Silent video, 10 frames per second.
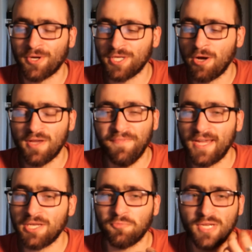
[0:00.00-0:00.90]
You know, if I
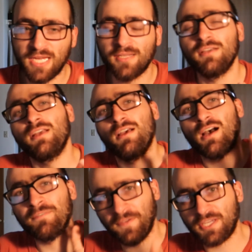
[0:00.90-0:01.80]
can read
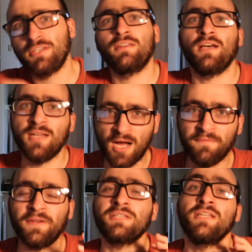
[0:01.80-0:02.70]
a fiction, a
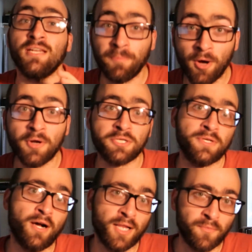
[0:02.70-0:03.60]
nonfiction, and a
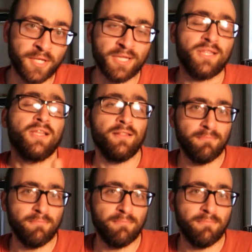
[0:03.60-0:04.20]
poetry all at once,